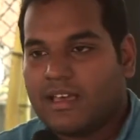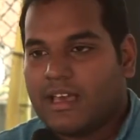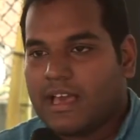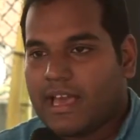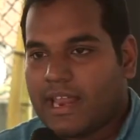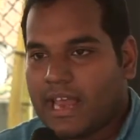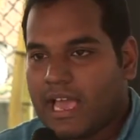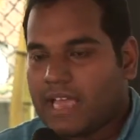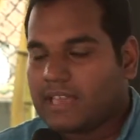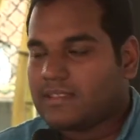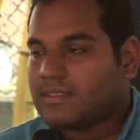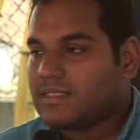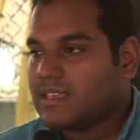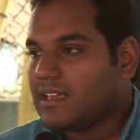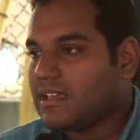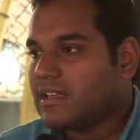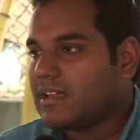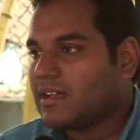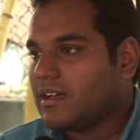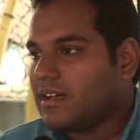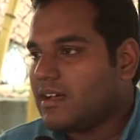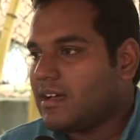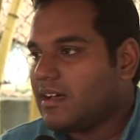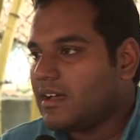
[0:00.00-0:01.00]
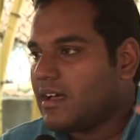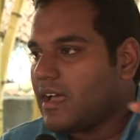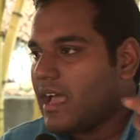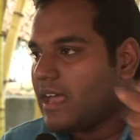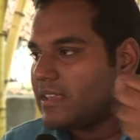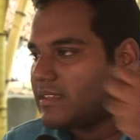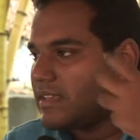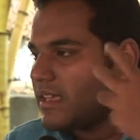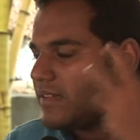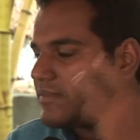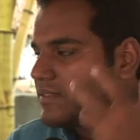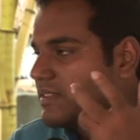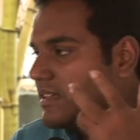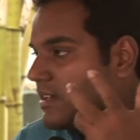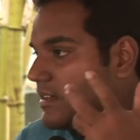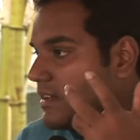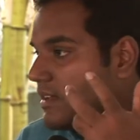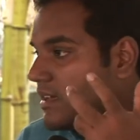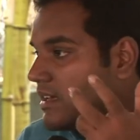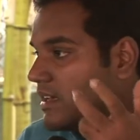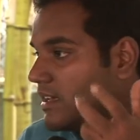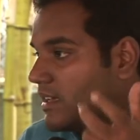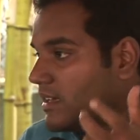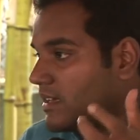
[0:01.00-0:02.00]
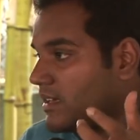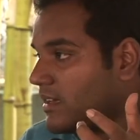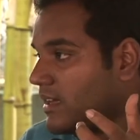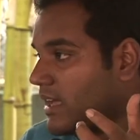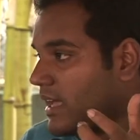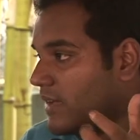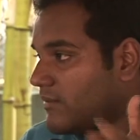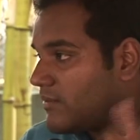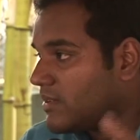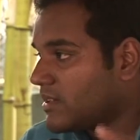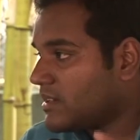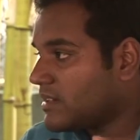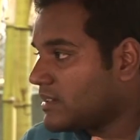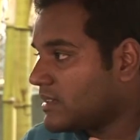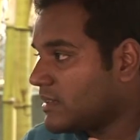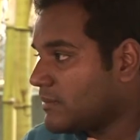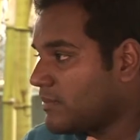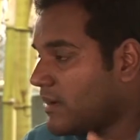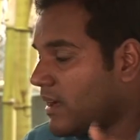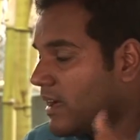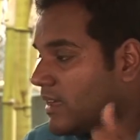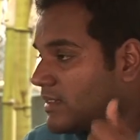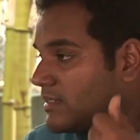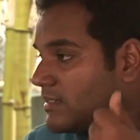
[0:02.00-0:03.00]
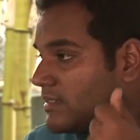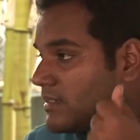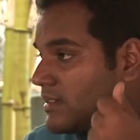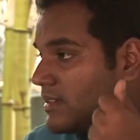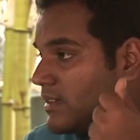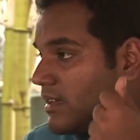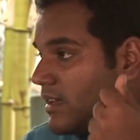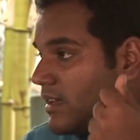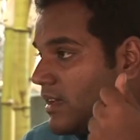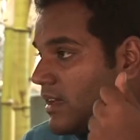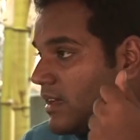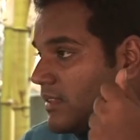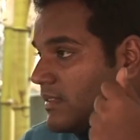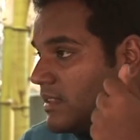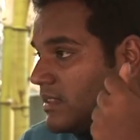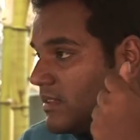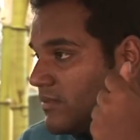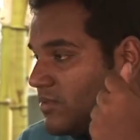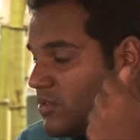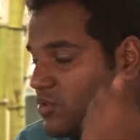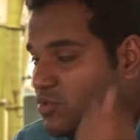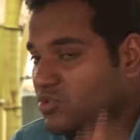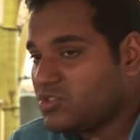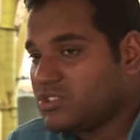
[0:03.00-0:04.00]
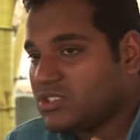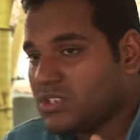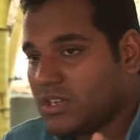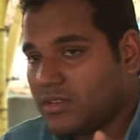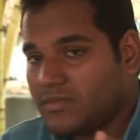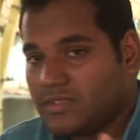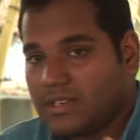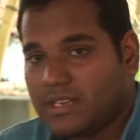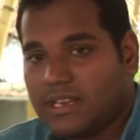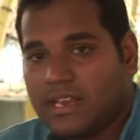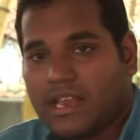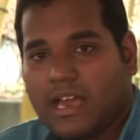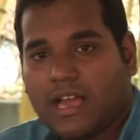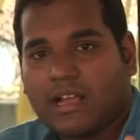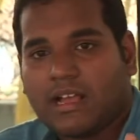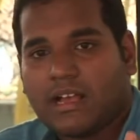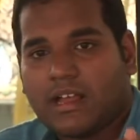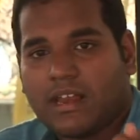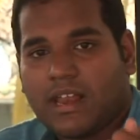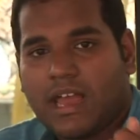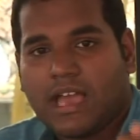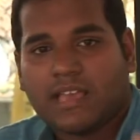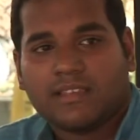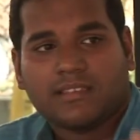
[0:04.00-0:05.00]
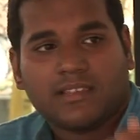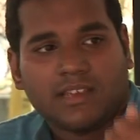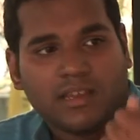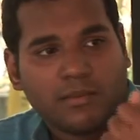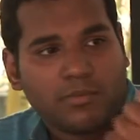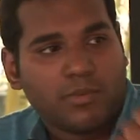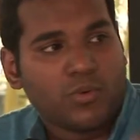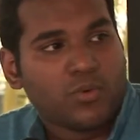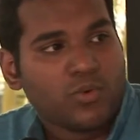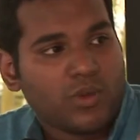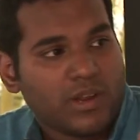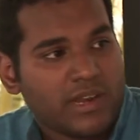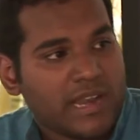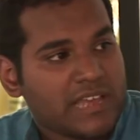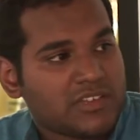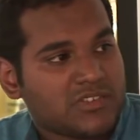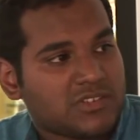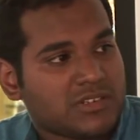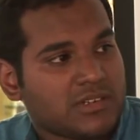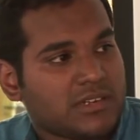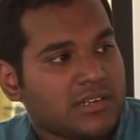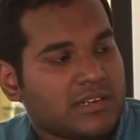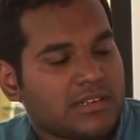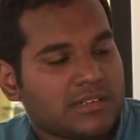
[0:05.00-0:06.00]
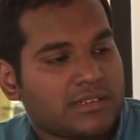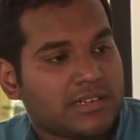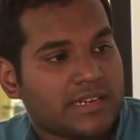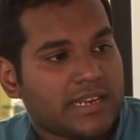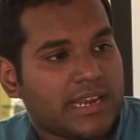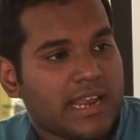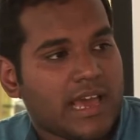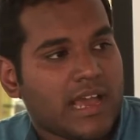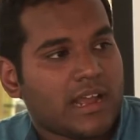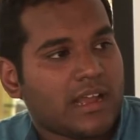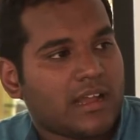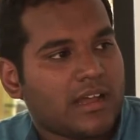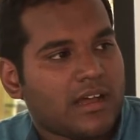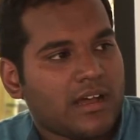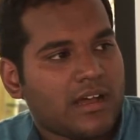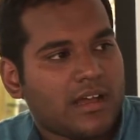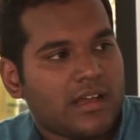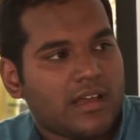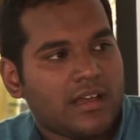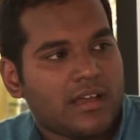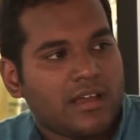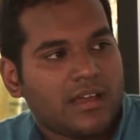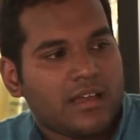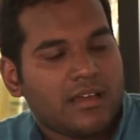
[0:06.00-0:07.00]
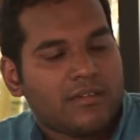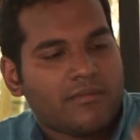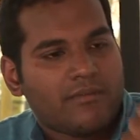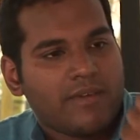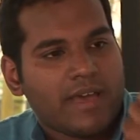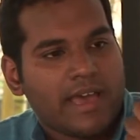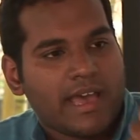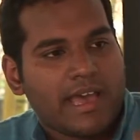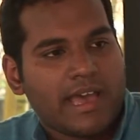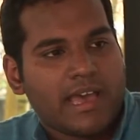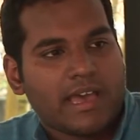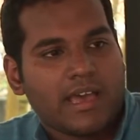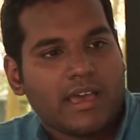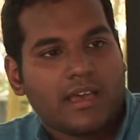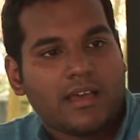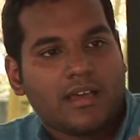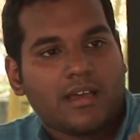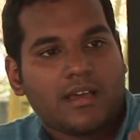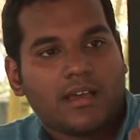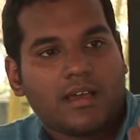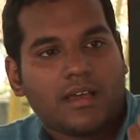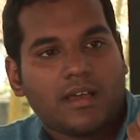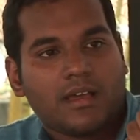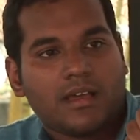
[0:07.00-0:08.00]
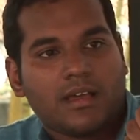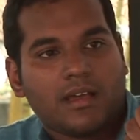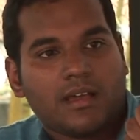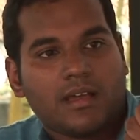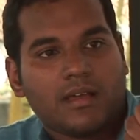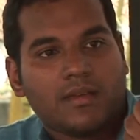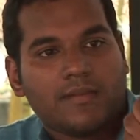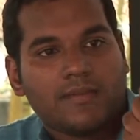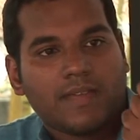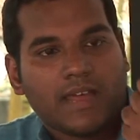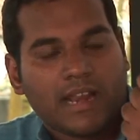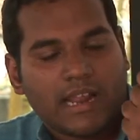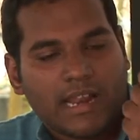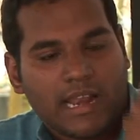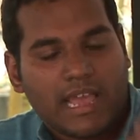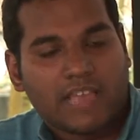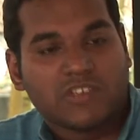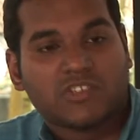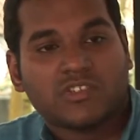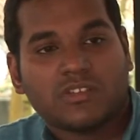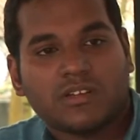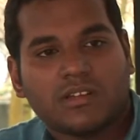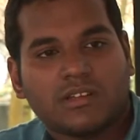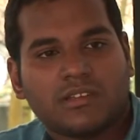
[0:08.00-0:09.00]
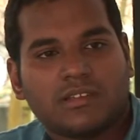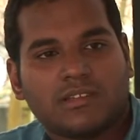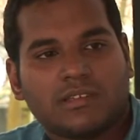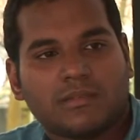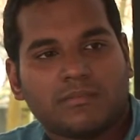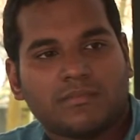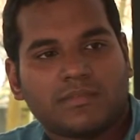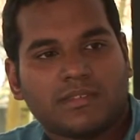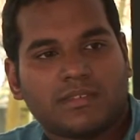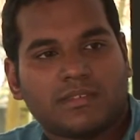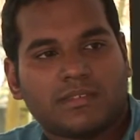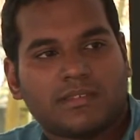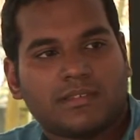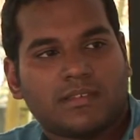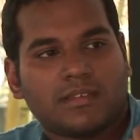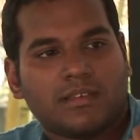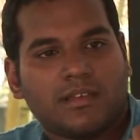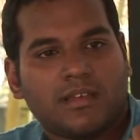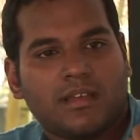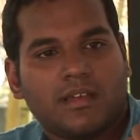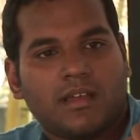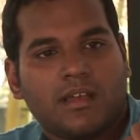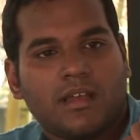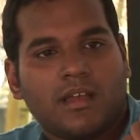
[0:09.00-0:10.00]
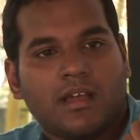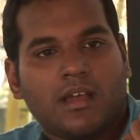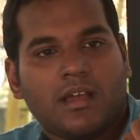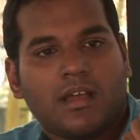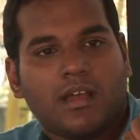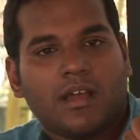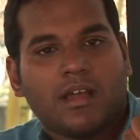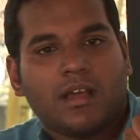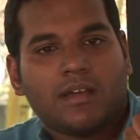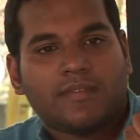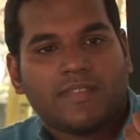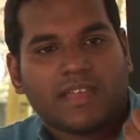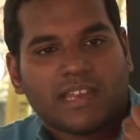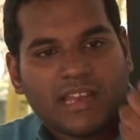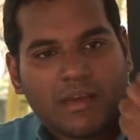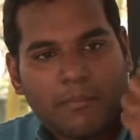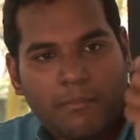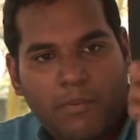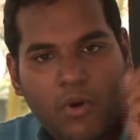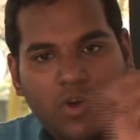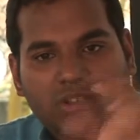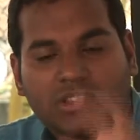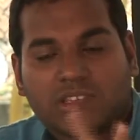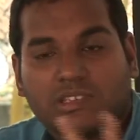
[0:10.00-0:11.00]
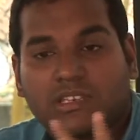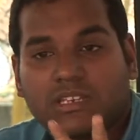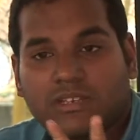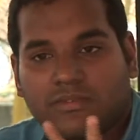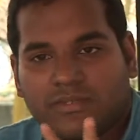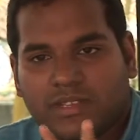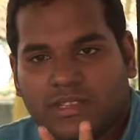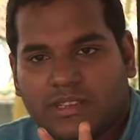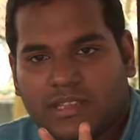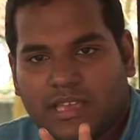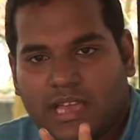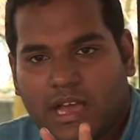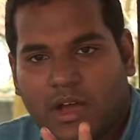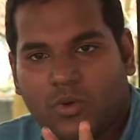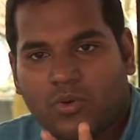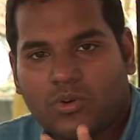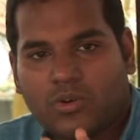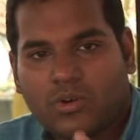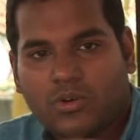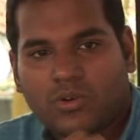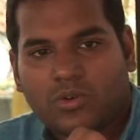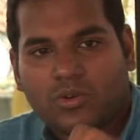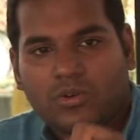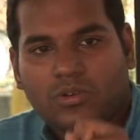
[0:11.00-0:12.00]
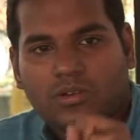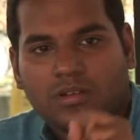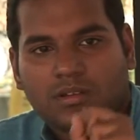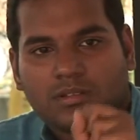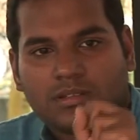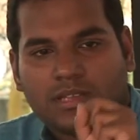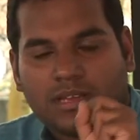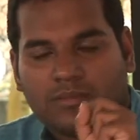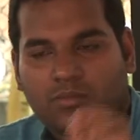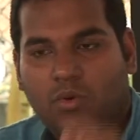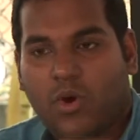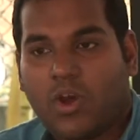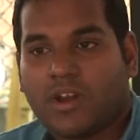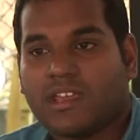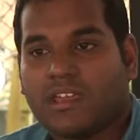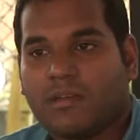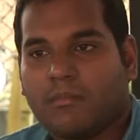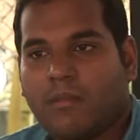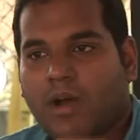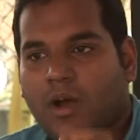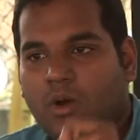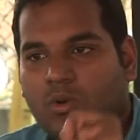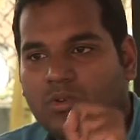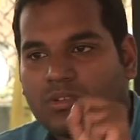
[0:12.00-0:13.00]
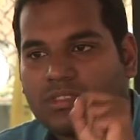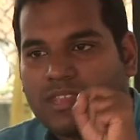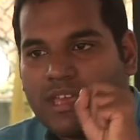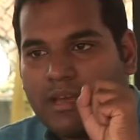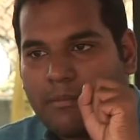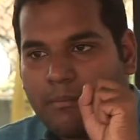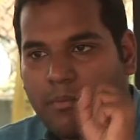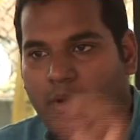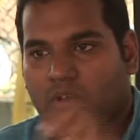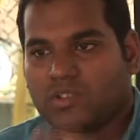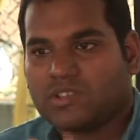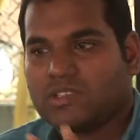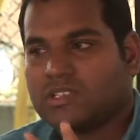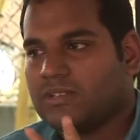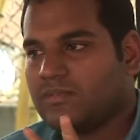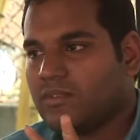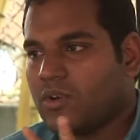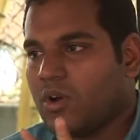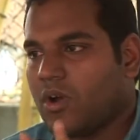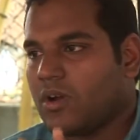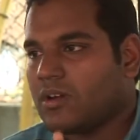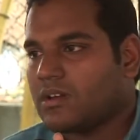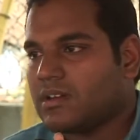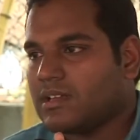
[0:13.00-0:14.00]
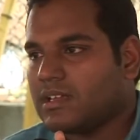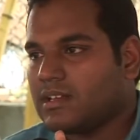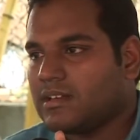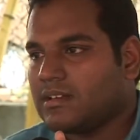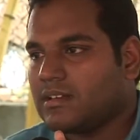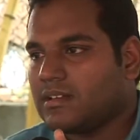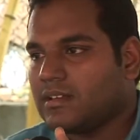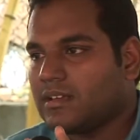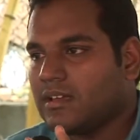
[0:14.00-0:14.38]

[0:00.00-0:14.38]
And I think, as I've said, I've written in the past, that the future of Sri Lanka lies in a plurinational Sri Lanka, where there are nationalisms that are positive in their outlook, that worry about their positive content,